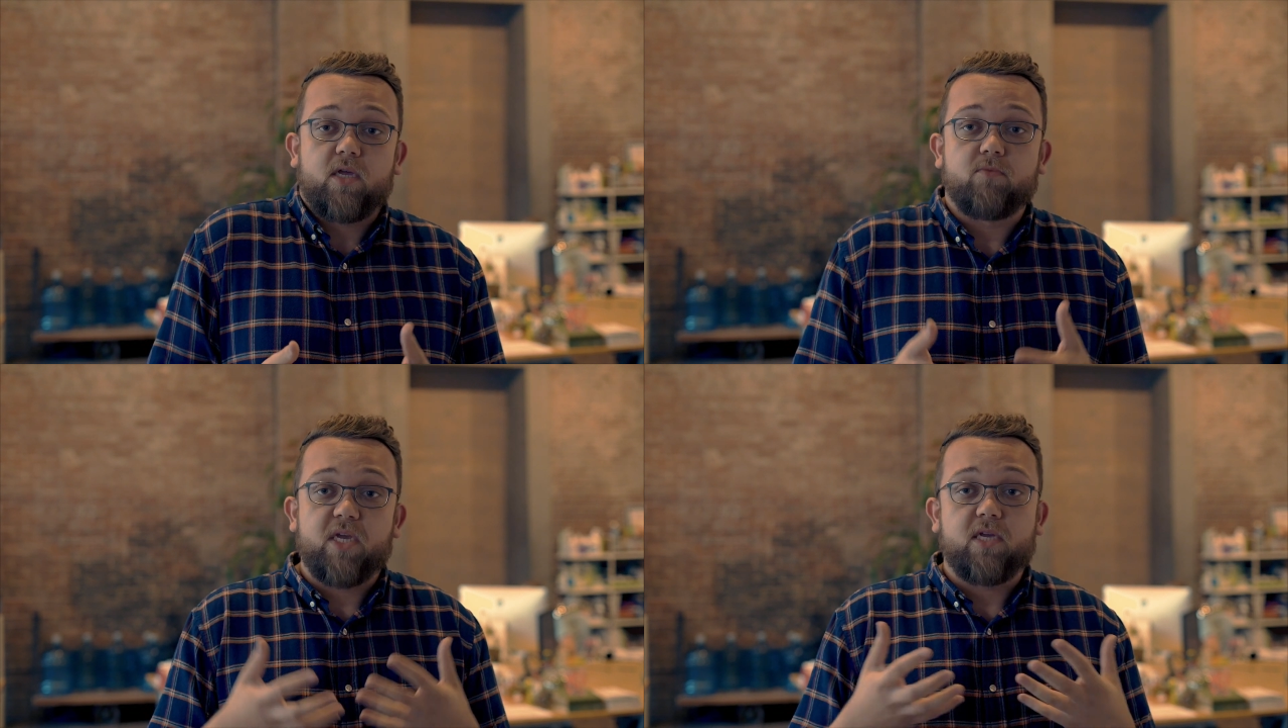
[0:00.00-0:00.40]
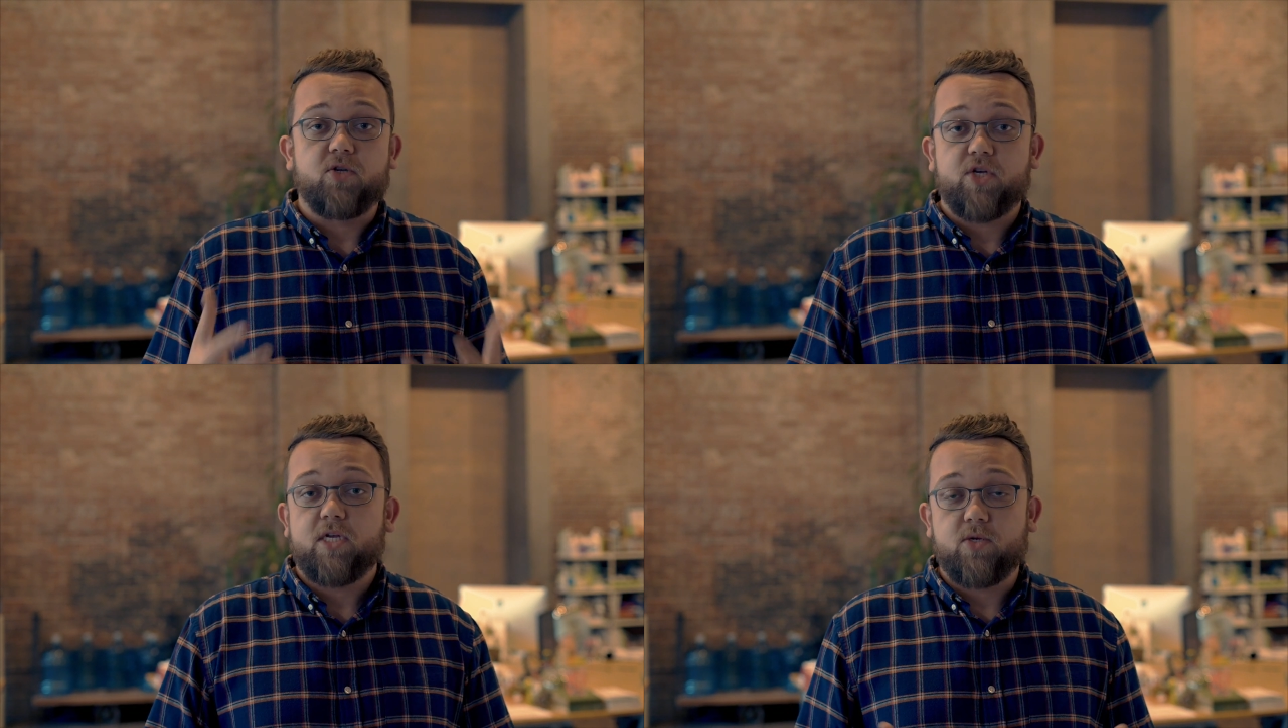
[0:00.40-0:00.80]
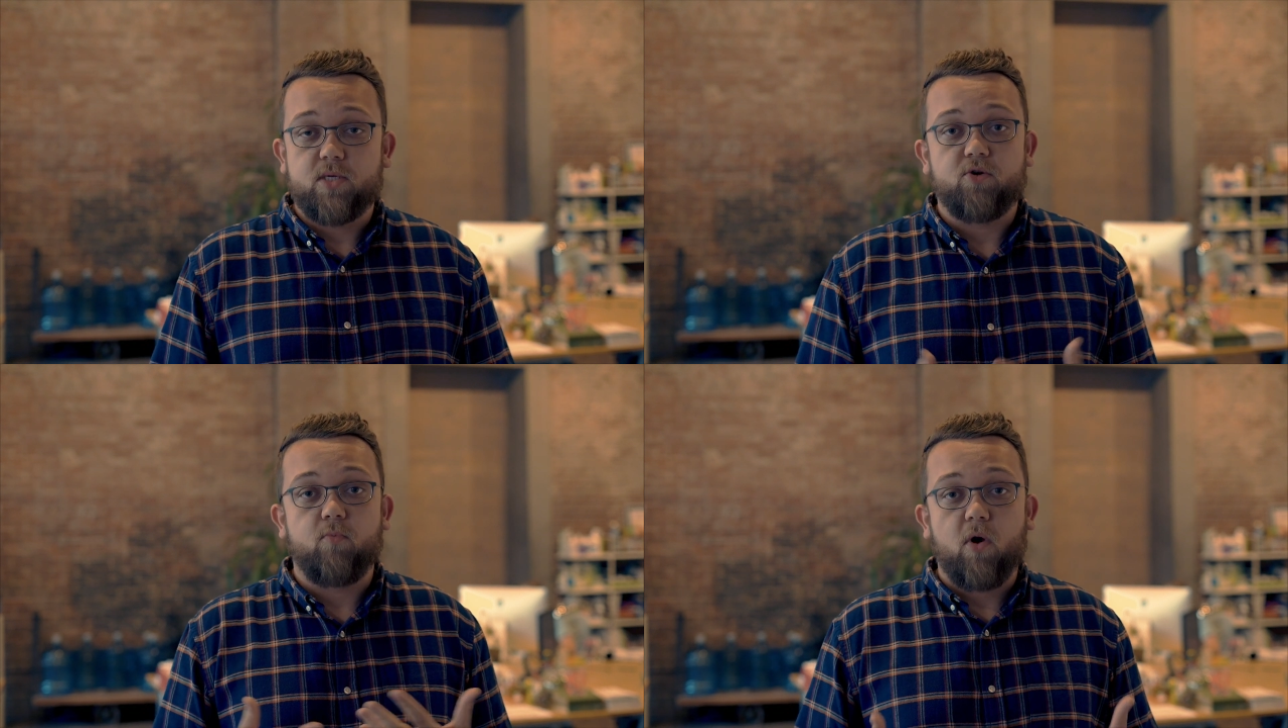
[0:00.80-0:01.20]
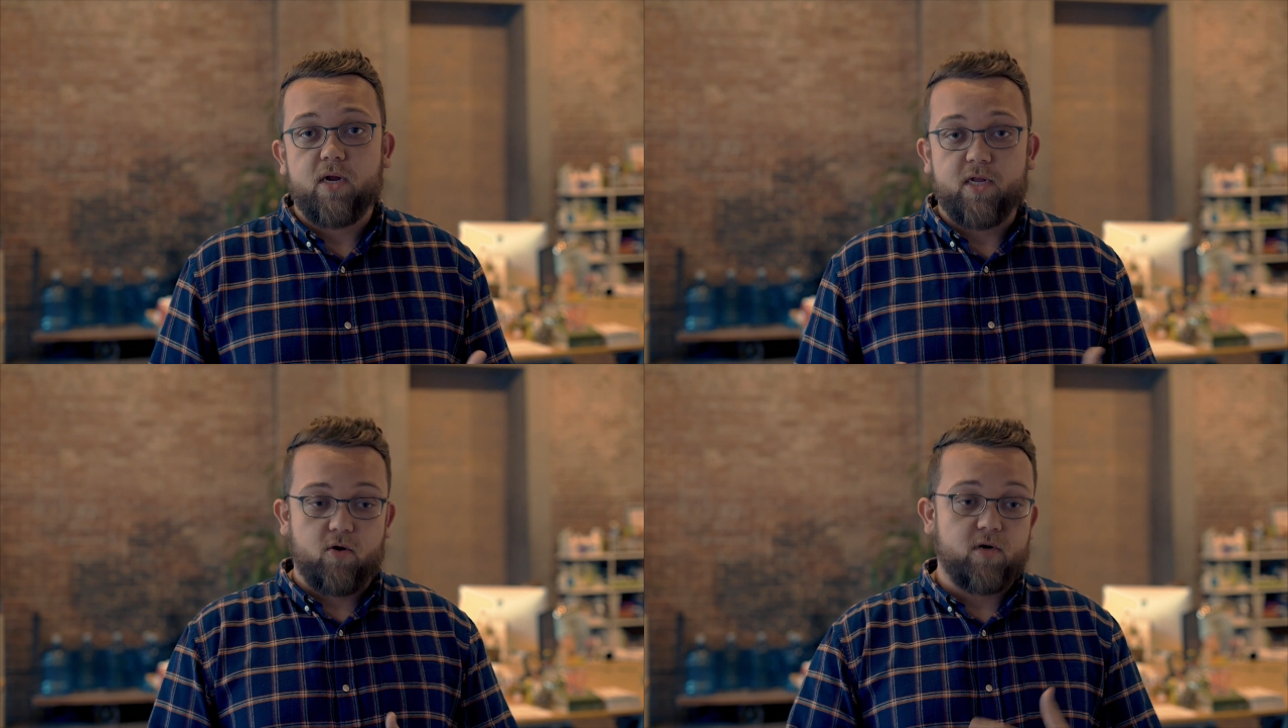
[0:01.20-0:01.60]
in making changes in your
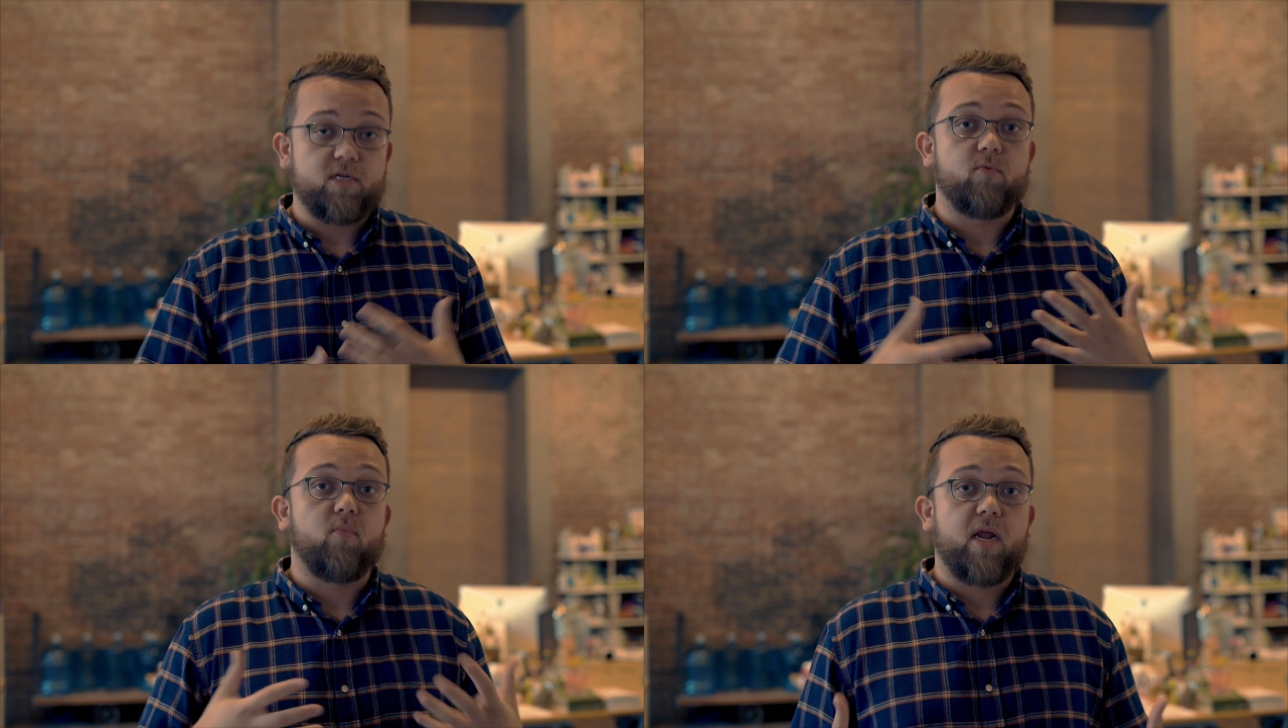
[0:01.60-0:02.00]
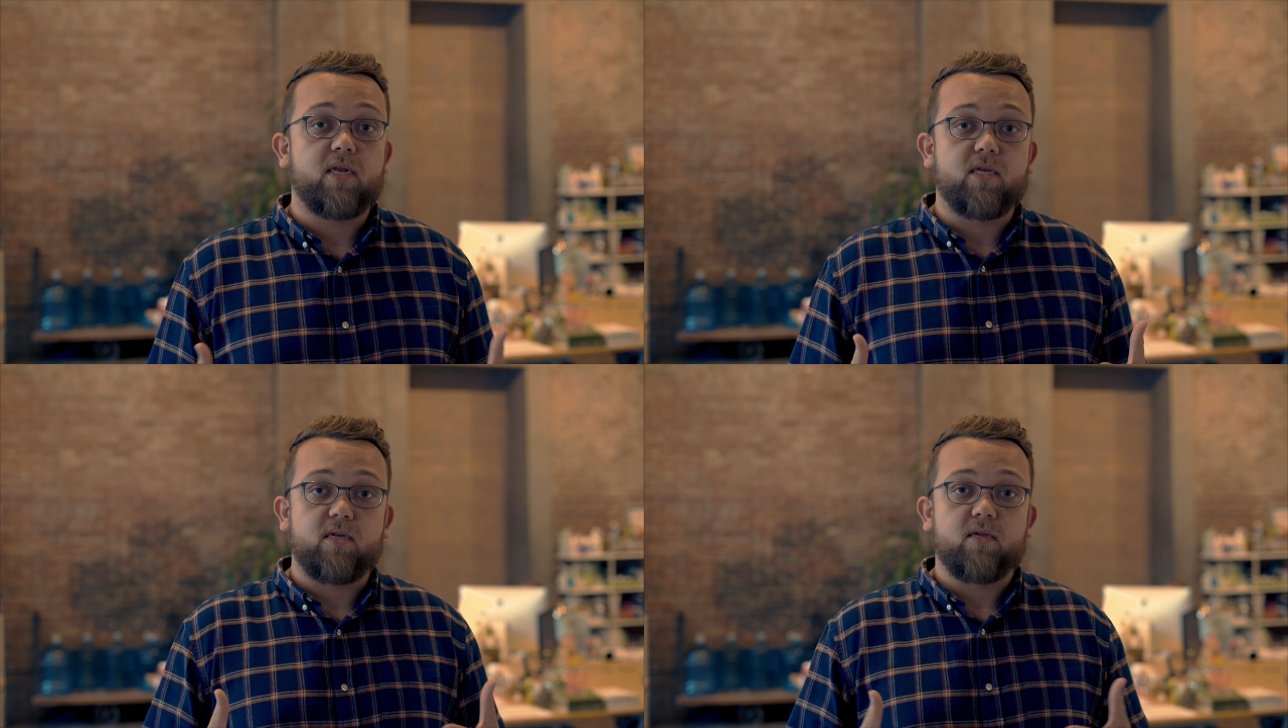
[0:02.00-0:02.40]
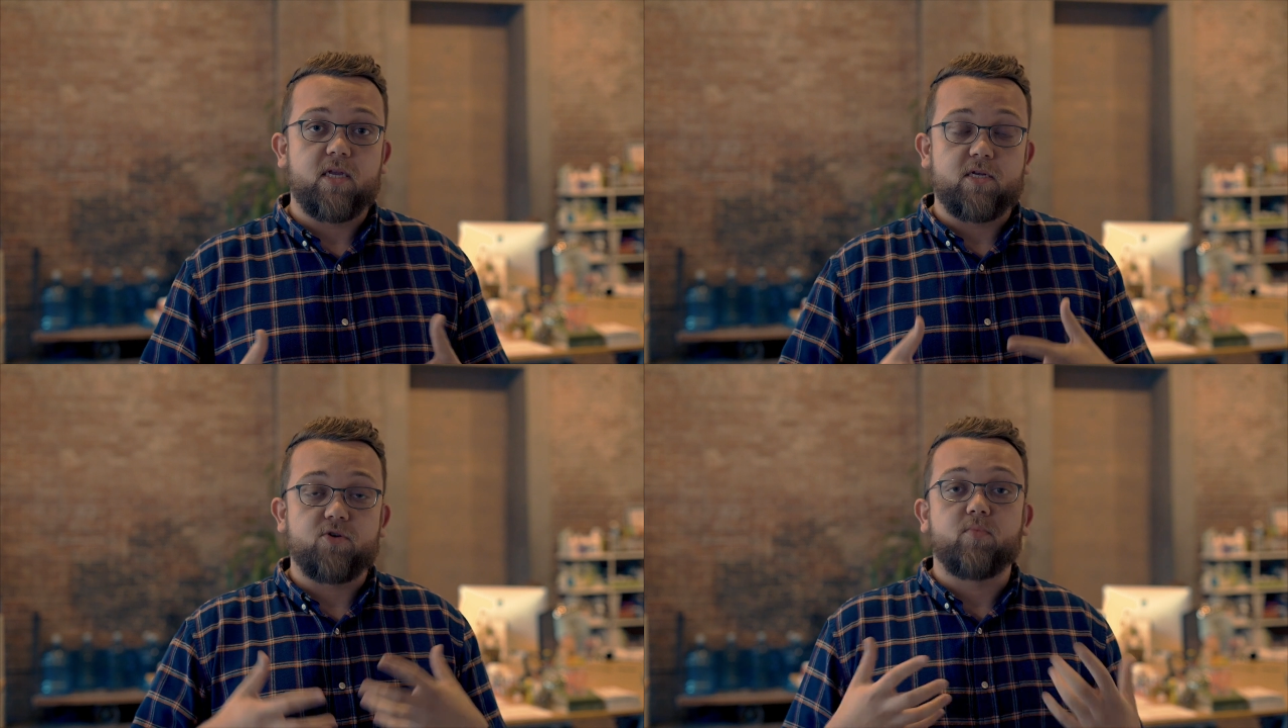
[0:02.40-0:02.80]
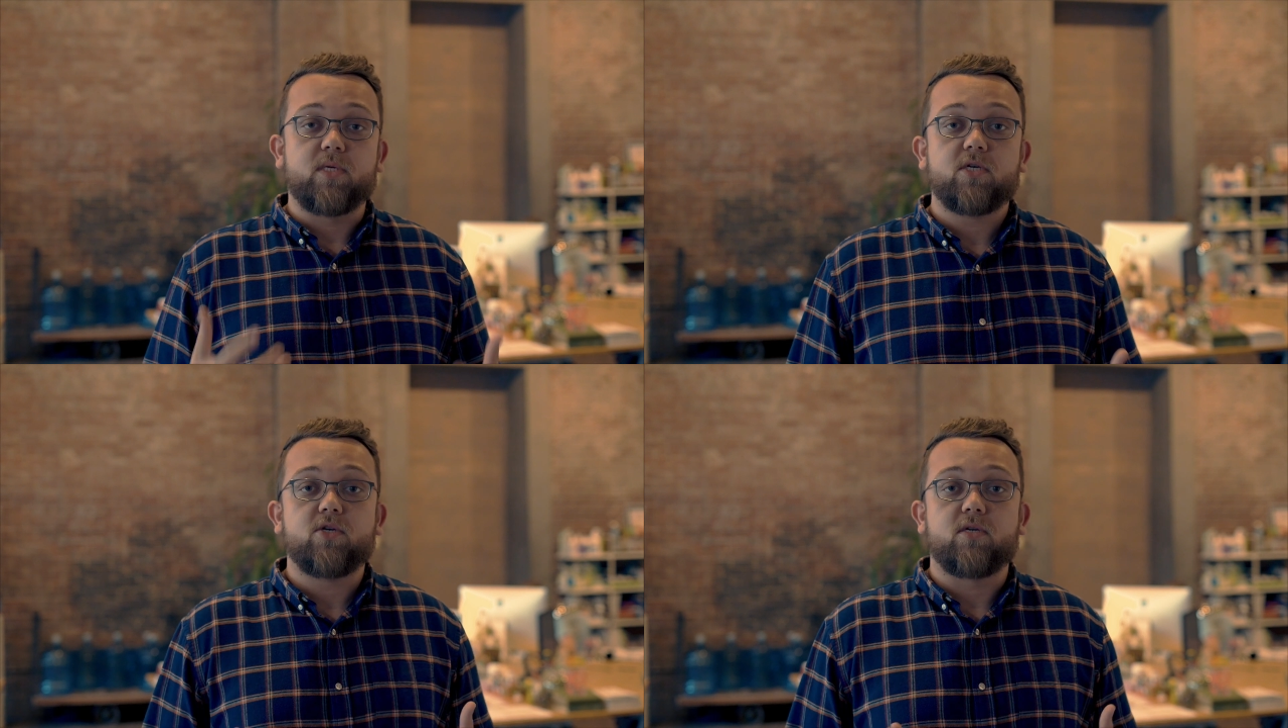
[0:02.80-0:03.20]
marketing or in your branding and in your
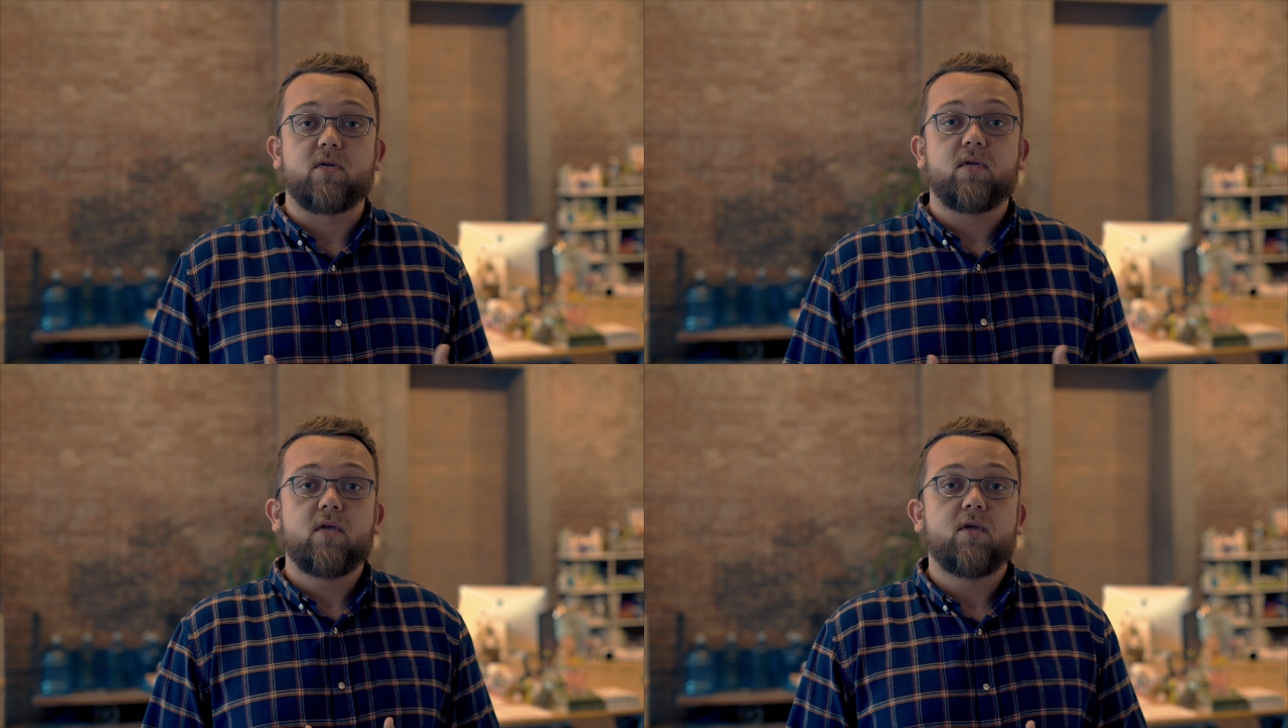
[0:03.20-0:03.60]
positioning,